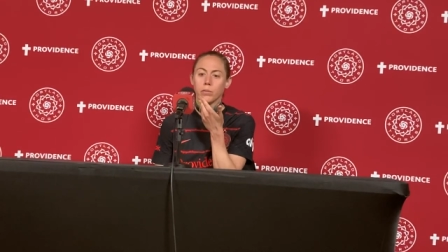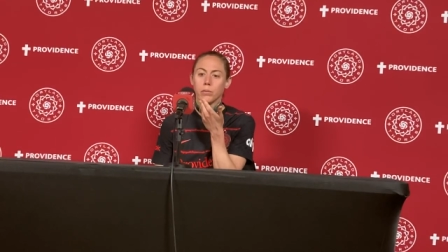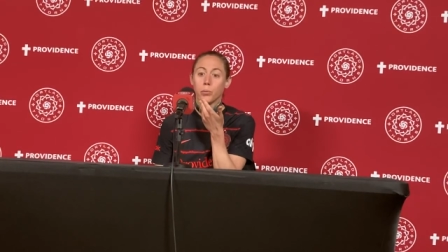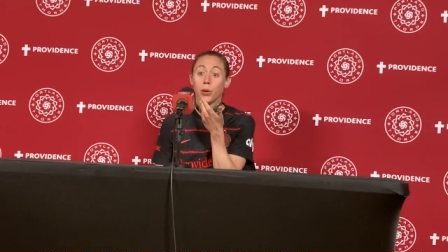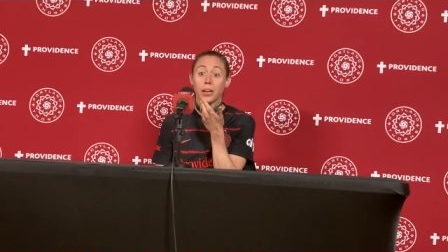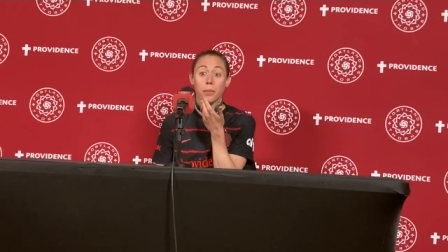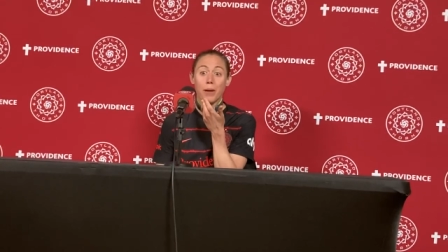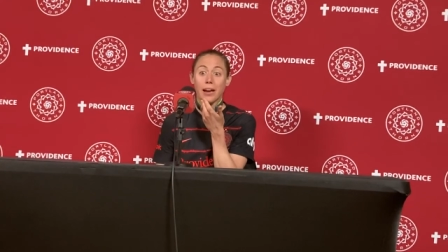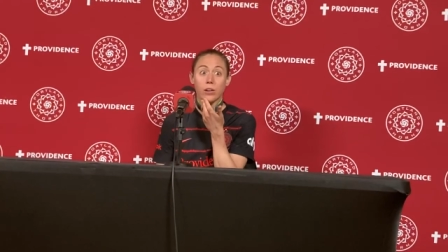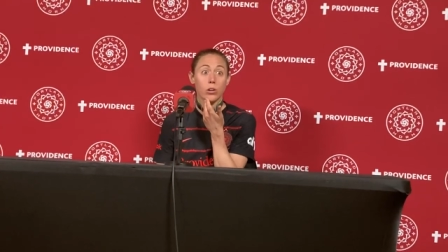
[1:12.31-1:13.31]
putting it
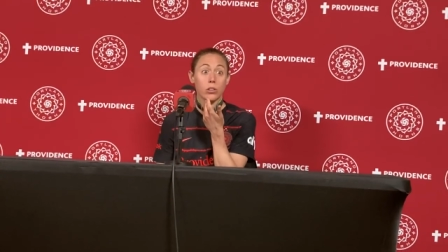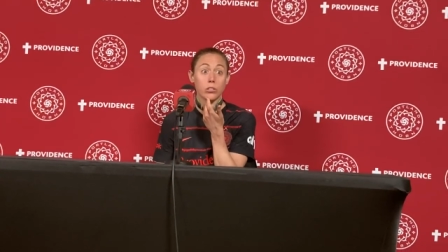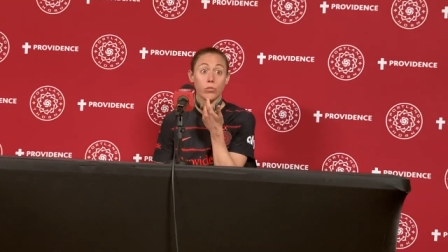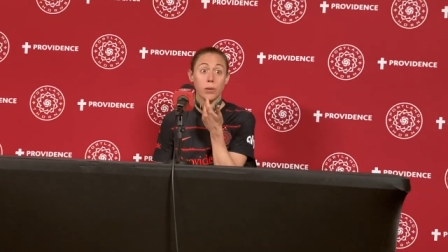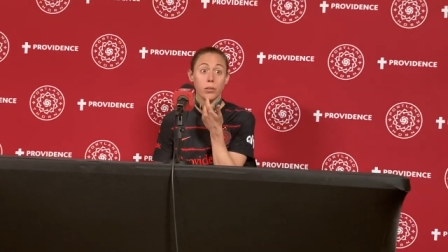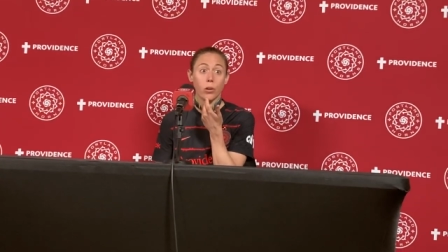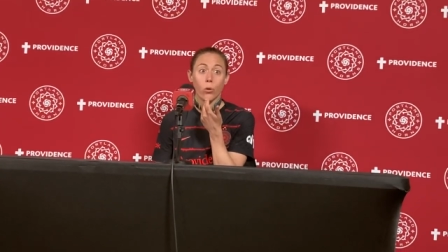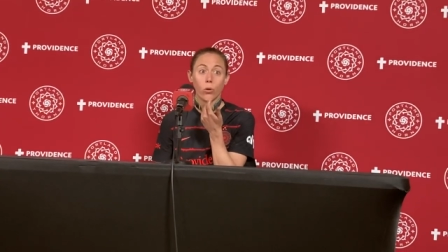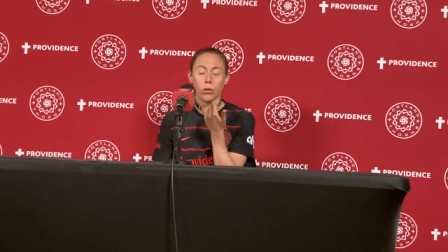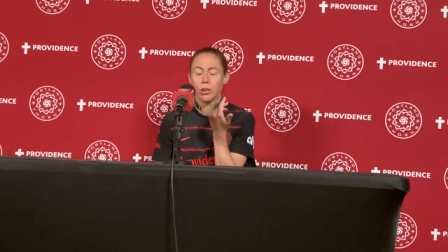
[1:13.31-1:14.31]
back across the frame of the
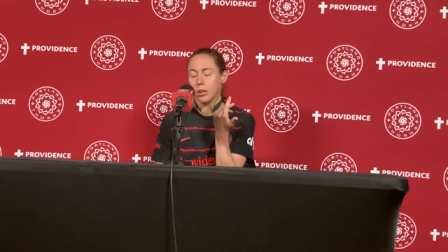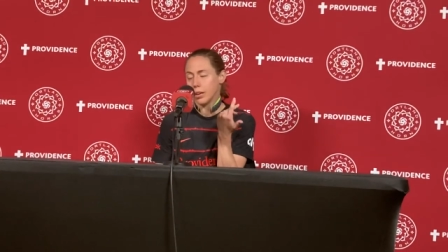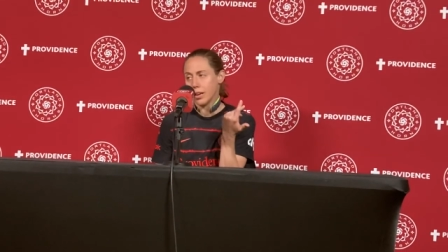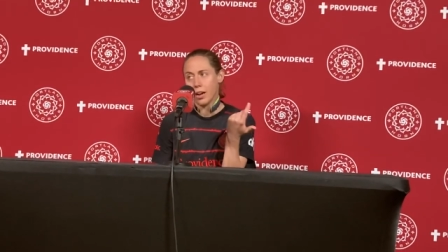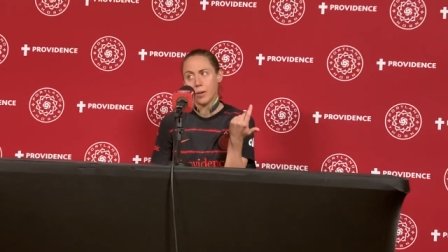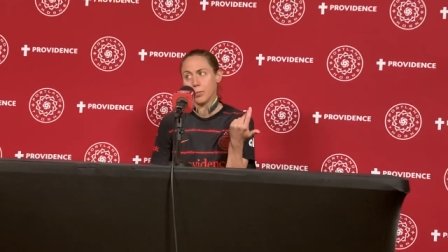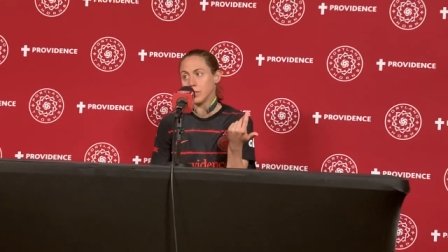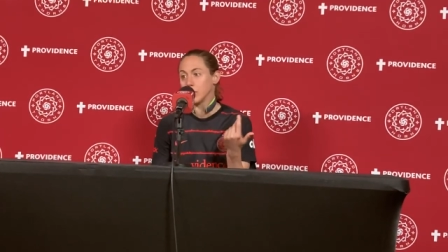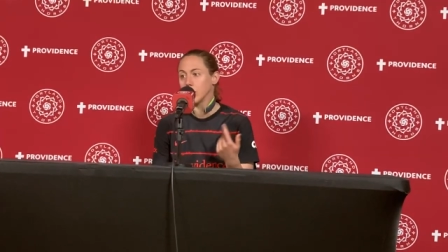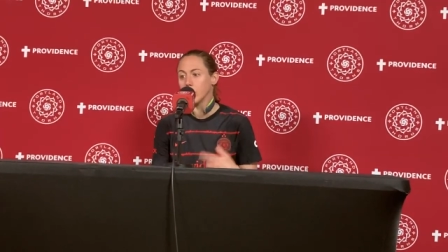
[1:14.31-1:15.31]
goal, and it happens
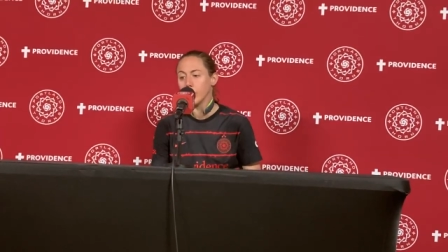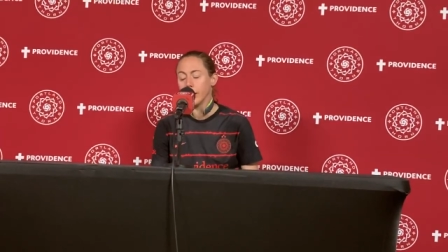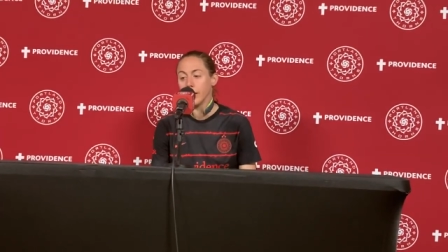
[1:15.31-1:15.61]
to go in.